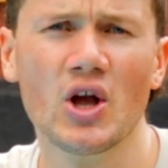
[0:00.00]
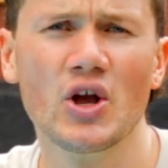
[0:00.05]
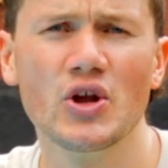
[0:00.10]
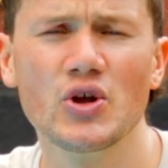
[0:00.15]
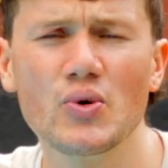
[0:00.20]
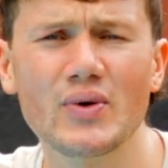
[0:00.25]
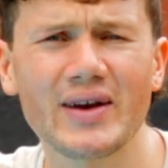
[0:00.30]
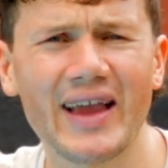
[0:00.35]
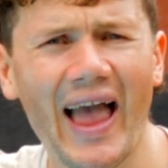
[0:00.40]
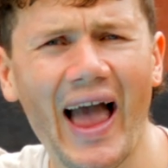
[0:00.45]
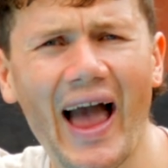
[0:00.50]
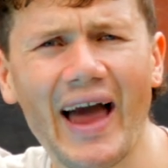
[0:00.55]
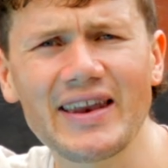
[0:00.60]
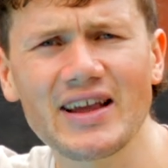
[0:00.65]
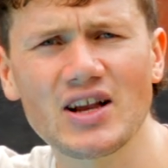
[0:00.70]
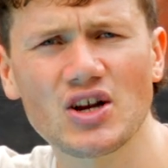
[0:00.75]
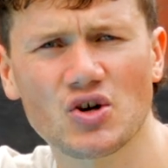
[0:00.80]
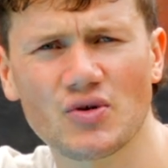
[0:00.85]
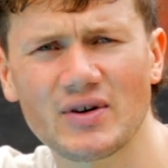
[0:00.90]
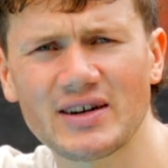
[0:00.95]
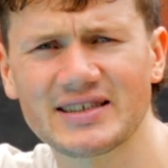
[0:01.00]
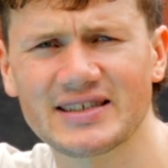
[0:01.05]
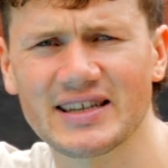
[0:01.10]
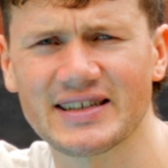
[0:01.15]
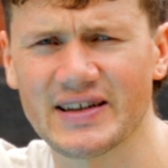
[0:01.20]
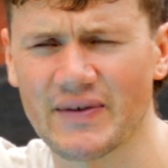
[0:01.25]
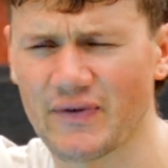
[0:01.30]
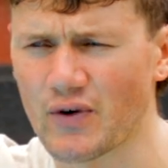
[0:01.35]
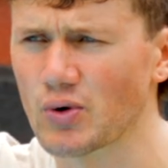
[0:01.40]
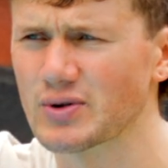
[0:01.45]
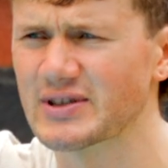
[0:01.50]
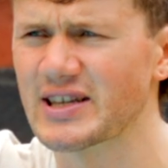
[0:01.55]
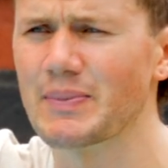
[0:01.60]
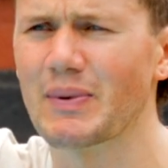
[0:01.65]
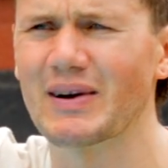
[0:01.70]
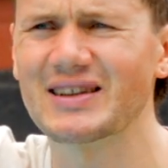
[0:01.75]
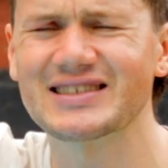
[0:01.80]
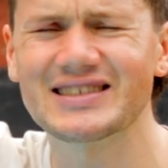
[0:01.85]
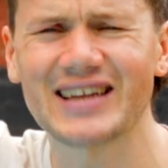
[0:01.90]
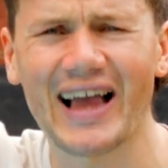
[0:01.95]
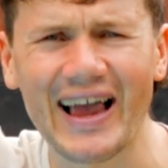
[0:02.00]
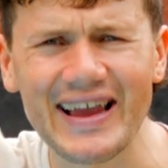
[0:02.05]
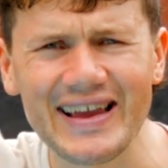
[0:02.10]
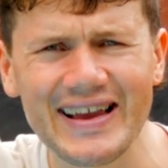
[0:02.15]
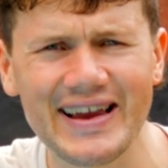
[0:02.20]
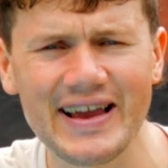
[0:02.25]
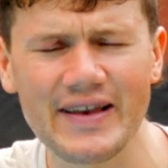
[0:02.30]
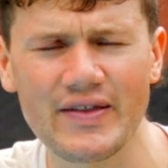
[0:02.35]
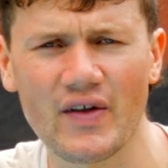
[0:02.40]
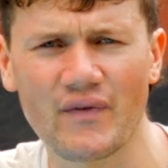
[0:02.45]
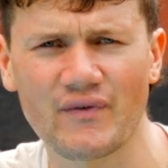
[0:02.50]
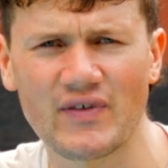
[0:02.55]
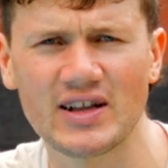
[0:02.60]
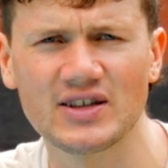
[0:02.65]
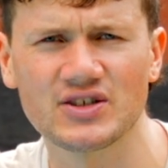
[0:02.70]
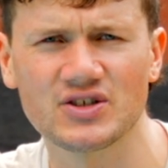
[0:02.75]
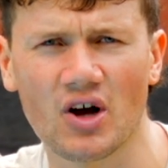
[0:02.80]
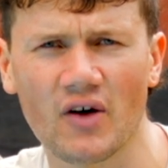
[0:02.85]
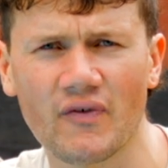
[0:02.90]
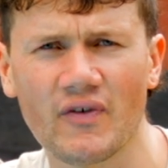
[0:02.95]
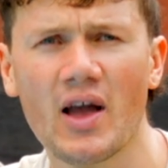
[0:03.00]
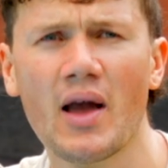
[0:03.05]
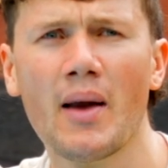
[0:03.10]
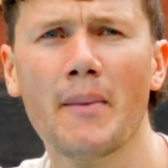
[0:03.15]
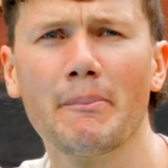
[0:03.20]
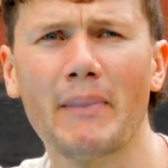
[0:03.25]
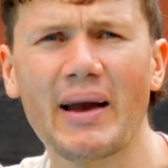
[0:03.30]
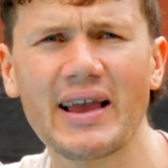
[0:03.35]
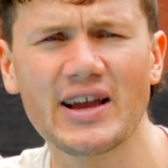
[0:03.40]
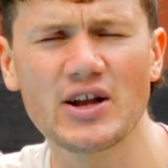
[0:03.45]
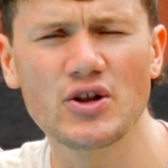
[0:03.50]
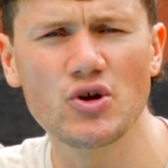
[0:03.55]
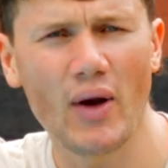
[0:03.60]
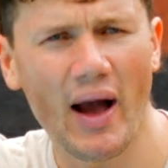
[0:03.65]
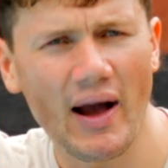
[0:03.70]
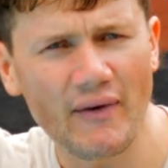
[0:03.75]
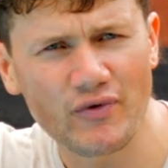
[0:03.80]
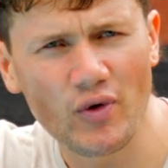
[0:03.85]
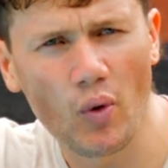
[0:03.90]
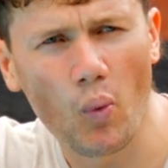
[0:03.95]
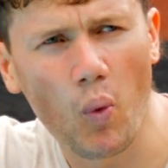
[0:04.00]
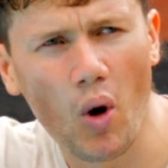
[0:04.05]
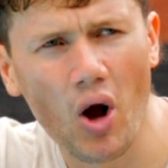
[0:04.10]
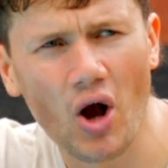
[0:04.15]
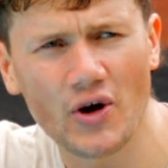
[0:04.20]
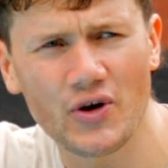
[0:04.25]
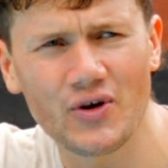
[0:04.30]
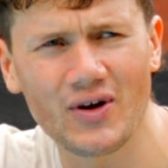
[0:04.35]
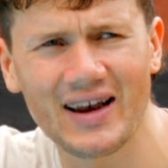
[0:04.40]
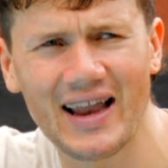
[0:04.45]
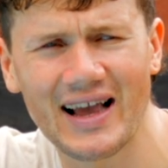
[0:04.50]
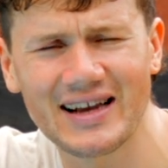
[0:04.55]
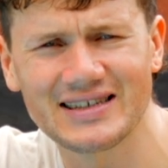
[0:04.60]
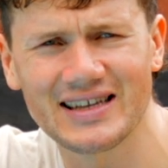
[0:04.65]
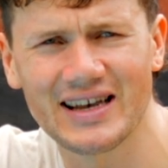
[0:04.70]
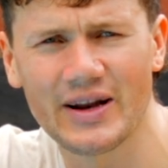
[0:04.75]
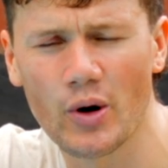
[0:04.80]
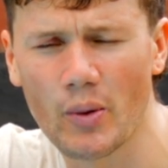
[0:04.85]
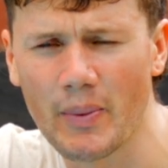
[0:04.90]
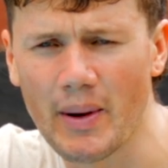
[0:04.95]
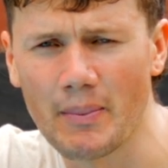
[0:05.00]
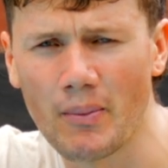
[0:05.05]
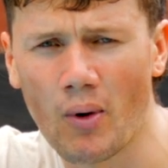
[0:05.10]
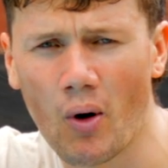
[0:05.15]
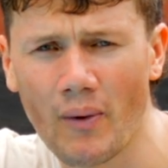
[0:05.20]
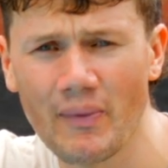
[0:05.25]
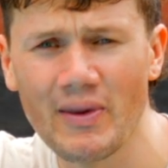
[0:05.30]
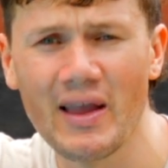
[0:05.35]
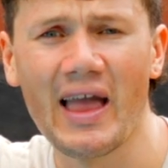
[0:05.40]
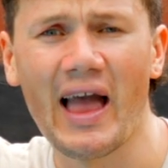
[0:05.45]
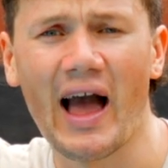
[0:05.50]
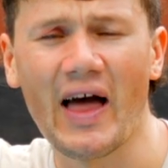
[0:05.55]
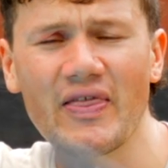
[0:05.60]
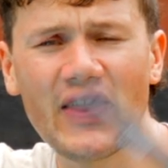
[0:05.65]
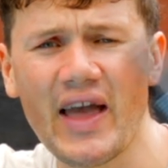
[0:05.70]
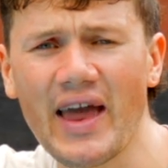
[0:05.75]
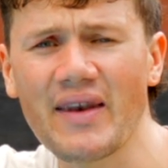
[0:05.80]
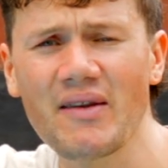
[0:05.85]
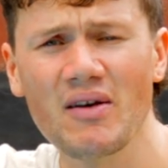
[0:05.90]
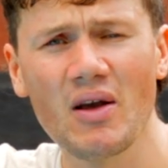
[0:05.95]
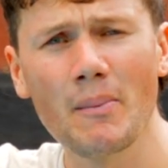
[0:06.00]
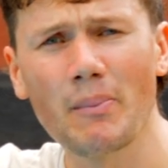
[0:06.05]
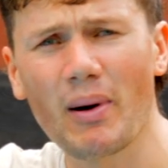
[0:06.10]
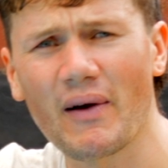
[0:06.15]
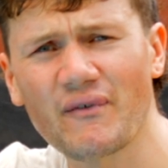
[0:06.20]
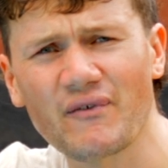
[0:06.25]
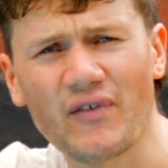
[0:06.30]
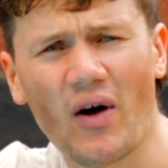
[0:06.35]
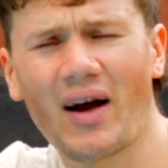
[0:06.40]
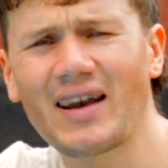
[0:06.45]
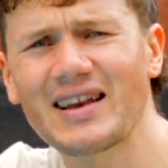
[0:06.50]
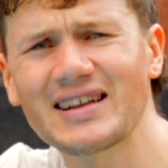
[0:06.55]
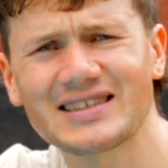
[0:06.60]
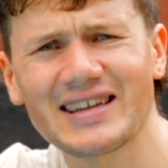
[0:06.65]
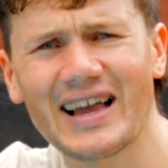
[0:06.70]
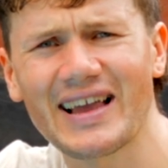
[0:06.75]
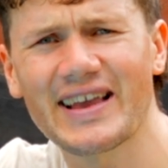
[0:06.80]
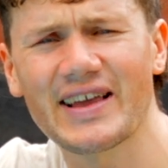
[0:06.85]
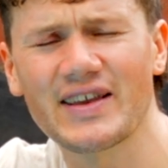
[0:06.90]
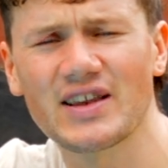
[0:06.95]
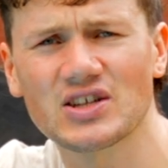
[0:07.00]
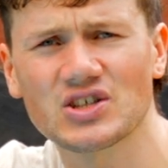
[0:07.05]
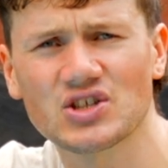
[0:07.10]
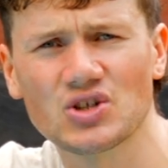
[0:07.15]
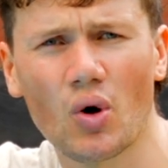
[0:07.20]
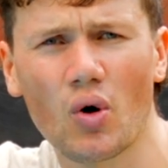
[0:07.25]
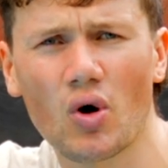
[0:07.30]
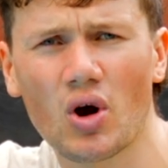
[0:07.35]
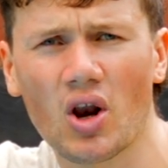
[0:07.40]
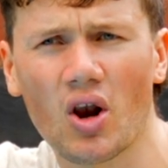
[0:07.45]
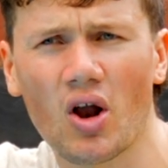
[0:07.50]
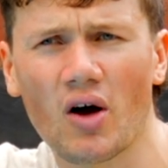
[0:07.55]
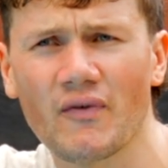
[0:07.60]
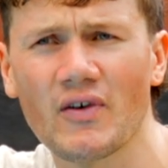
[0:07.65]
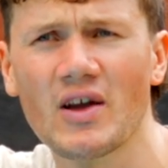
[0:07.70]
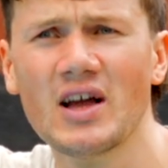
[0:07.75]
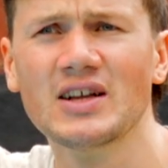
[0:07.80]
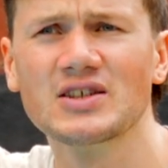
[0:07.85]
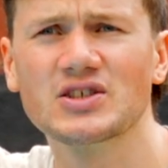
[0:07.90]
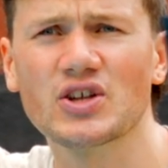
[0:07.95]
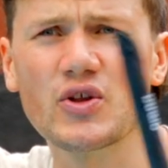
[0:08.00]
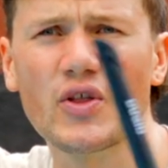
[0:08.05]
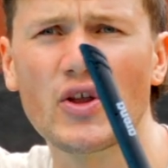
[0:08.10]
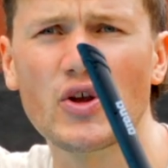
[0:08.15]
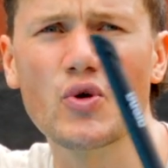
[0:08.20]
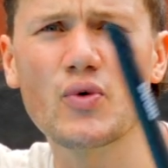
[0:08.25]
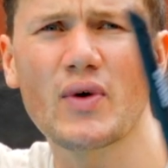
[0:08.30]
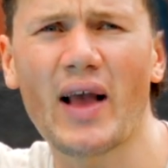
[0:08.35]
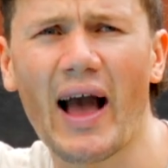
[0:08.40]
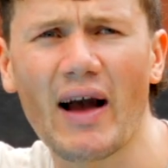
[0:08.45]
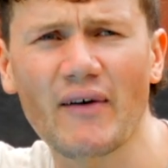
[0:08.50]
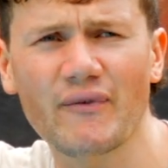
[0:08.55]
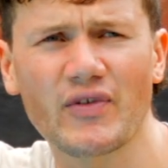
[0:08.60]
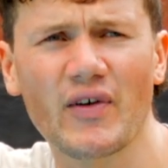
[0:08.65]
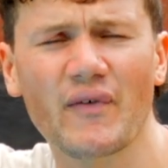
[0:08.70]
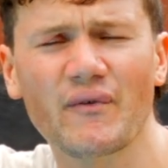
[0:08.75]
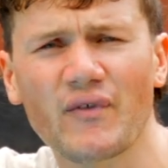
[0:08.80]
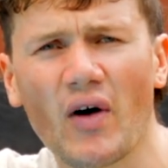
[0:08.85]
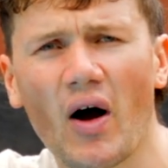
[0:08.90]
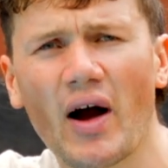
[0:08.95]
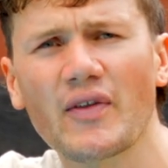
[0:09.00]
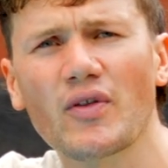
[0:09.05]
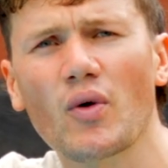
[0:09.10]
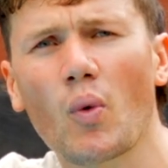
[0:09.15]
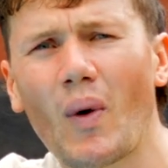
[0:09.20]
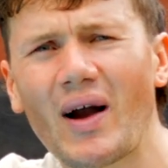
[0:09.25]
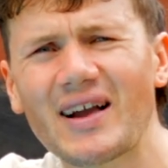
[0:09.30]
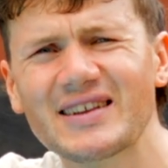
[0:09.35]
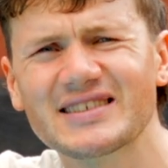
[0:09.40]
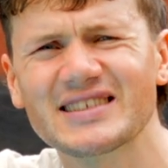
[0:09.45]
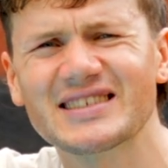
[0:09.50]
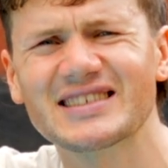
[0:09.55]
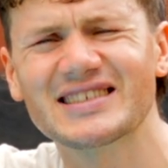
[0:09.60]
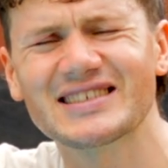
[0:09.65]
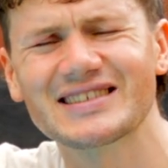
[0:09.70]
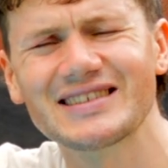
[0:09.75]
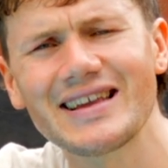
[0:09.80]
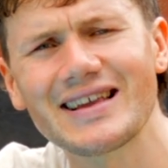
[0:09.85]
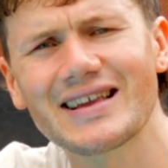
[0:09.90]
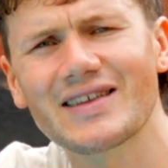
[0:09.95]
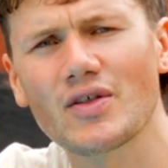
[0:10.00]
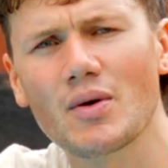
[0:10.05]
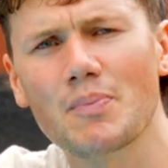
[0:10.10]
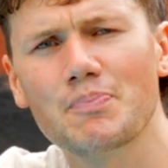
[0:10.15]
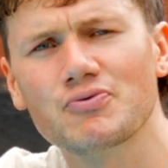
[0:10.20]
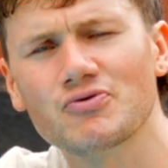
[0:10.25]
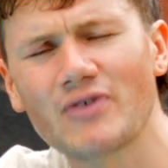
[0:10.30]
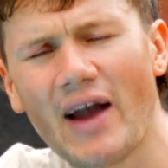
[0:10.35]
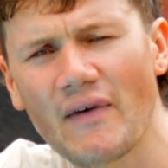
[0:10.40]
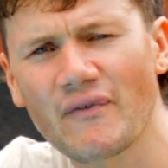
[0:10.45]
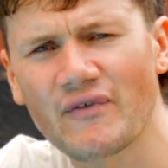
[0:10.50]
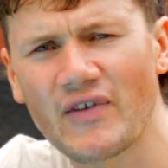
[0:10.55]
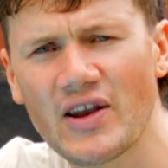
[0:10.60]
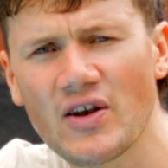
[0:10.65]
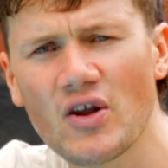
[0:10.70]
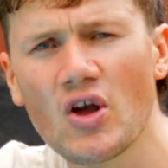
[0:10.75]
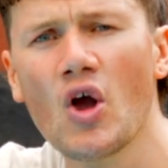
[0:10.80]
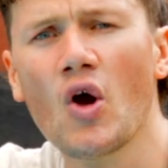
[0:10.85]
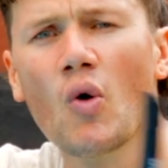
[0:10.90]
you can increase the difficulty by taking the fins off, making you have to work your legs a little bit more, and then by finally taking the snorkel off so that you have to find a way to sneak the breath in